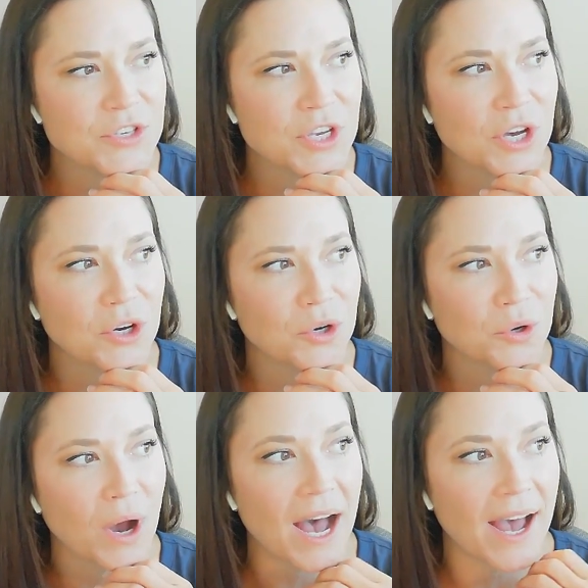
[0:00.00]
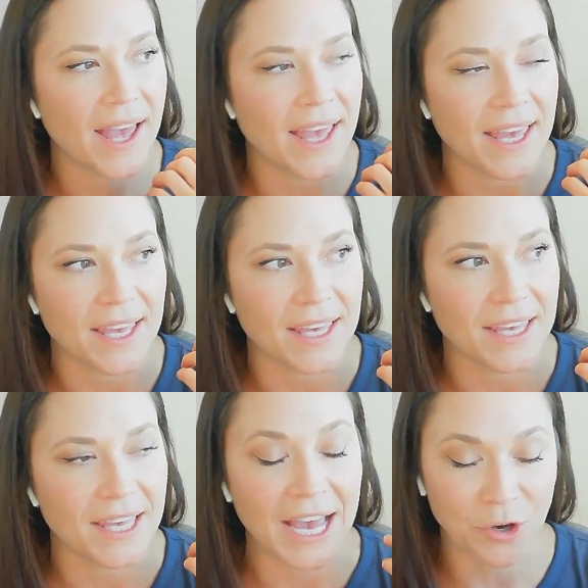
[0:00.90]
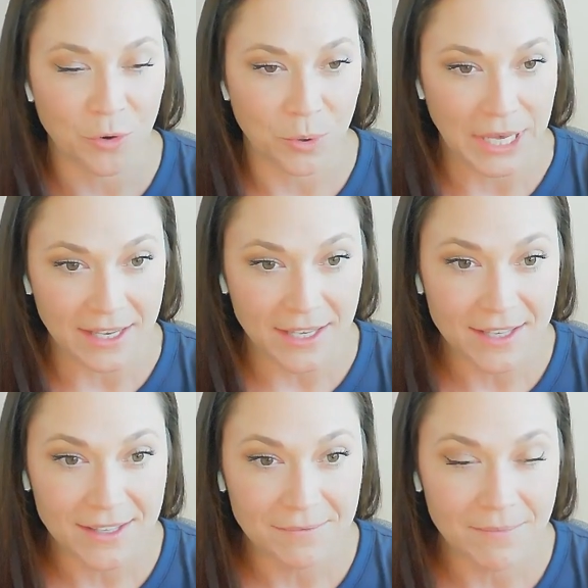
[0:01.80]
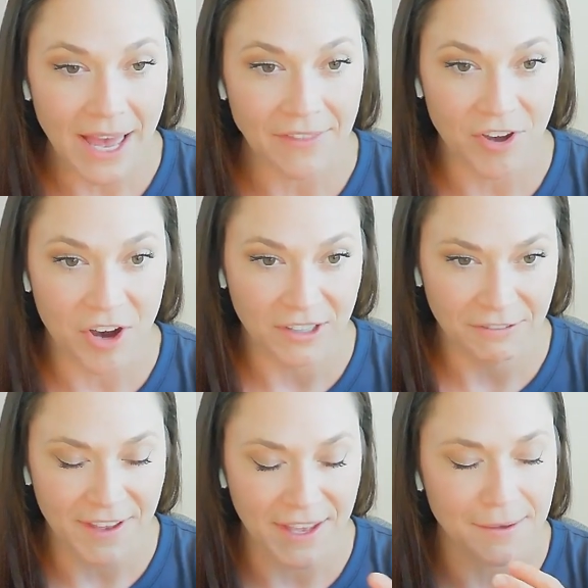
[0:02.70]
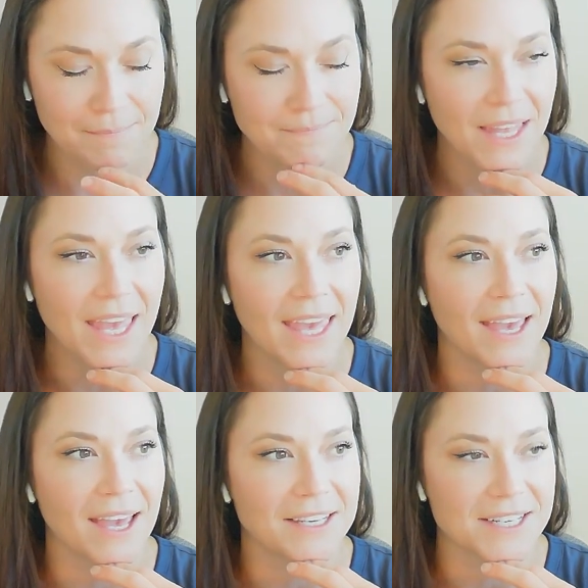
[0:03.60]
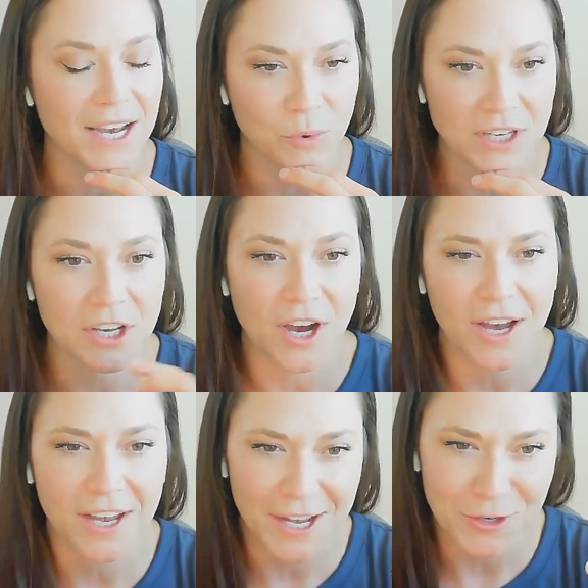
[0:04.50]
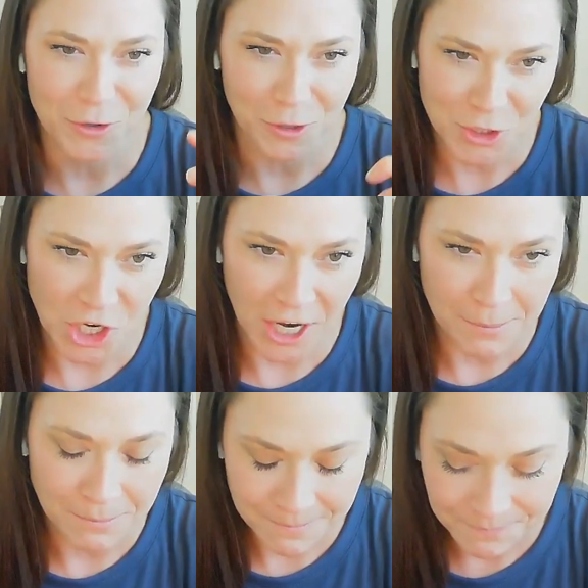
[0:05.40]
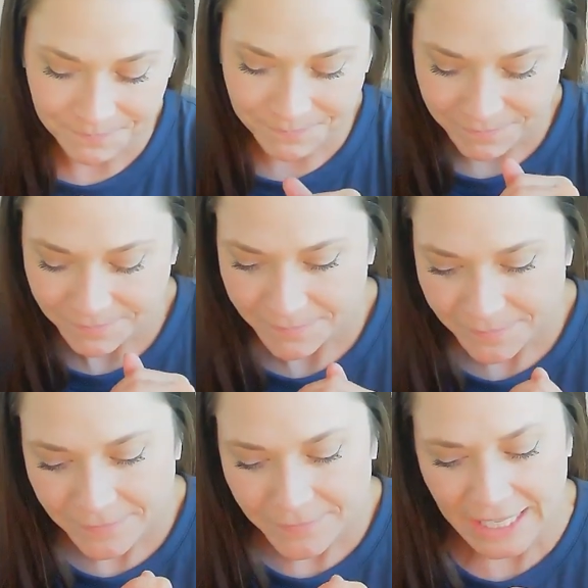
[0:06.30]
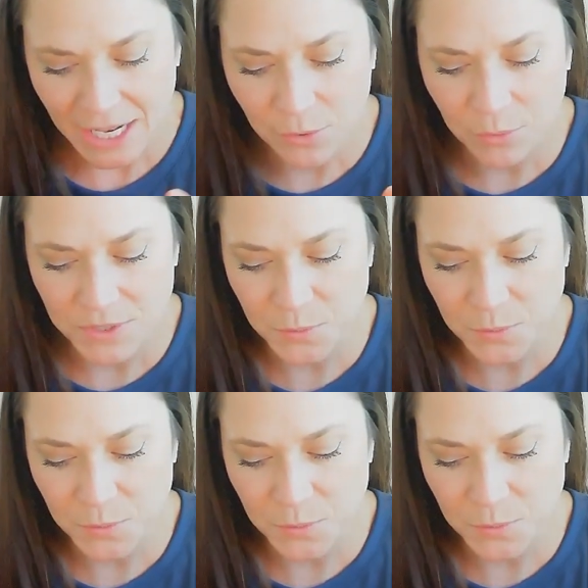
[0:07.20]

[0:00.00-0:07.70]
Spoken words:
so I quit at the Hall of Fame and I went and got a normal job and I was